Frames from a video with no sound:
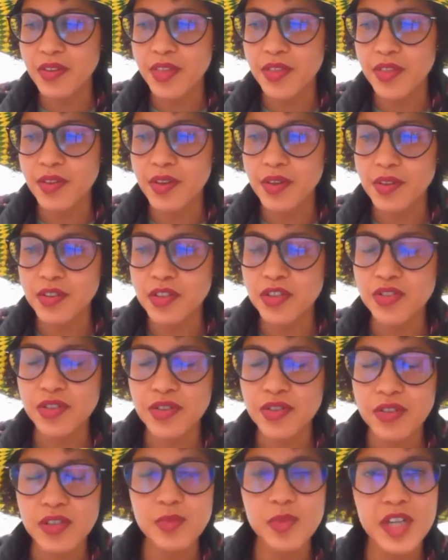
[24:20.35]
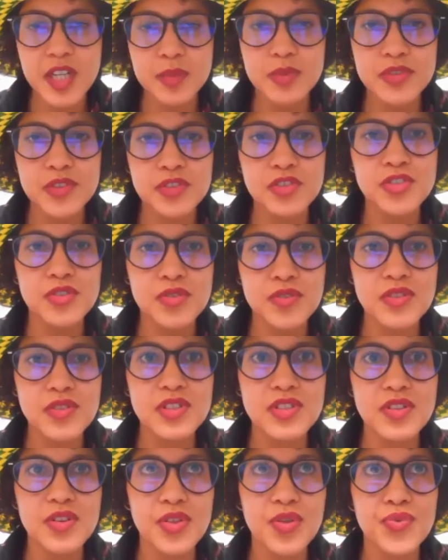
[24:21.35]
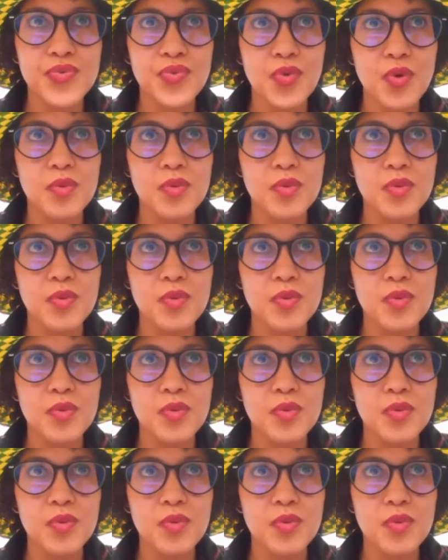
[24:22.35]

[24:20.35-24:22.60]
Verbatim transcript: students being able to choose the form